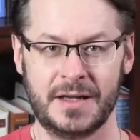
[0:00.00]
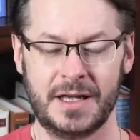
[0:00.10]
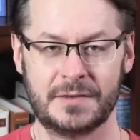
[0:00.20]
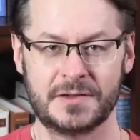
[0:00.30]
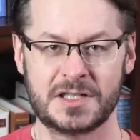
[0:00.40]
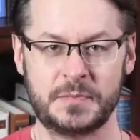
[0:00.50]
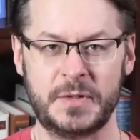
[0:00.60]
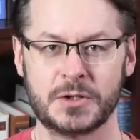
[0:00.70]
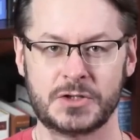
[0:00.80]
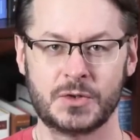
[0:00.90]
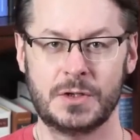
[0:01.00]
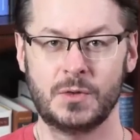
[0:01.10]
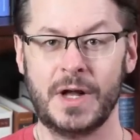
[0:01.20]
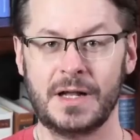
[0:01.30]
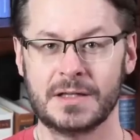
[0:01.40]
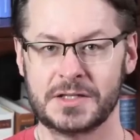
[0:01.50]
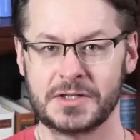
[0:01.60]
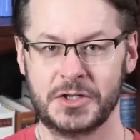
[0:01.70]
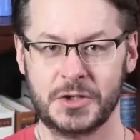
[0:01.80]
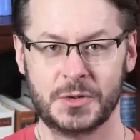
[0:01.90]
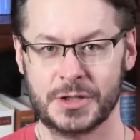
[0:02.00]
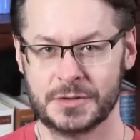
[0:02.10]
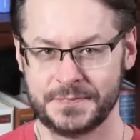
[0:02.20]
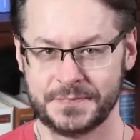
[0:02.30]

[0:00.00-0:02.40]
of a spiritual wellness guru.